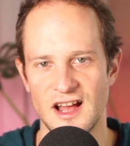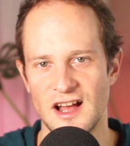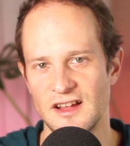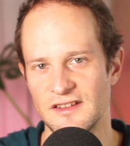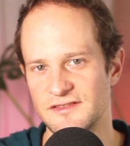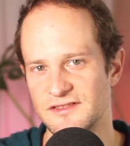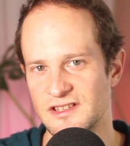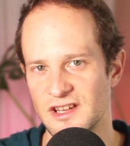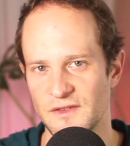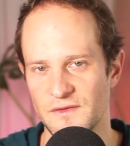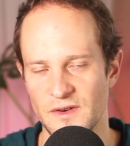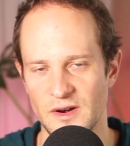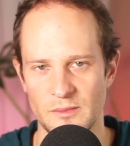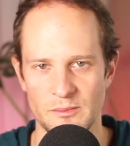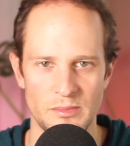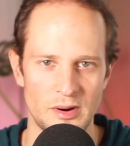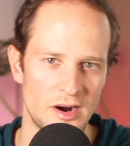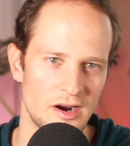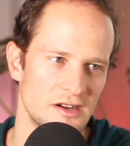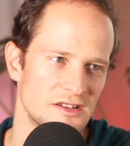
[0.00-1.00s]
on
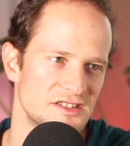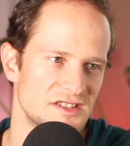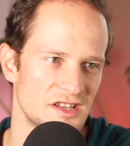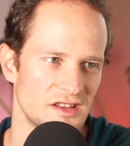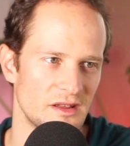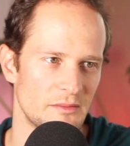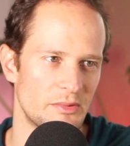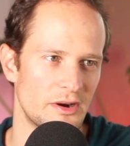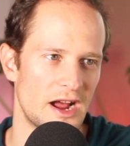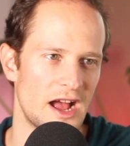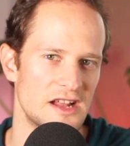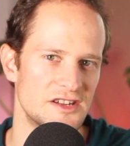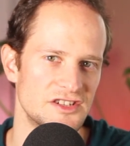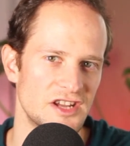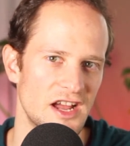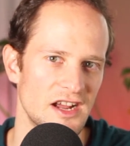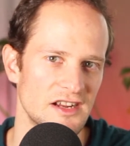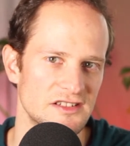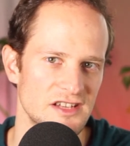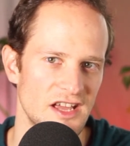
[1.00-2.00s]
different parts of the
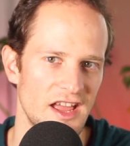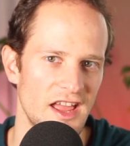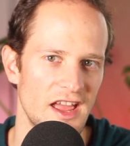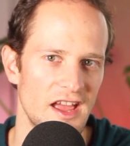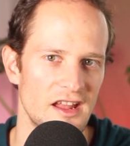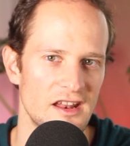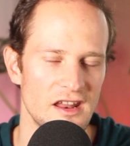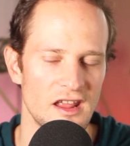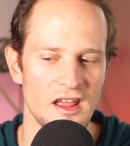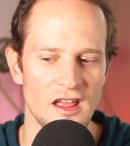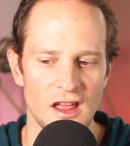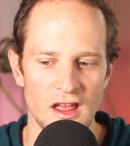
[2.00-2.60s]
project. And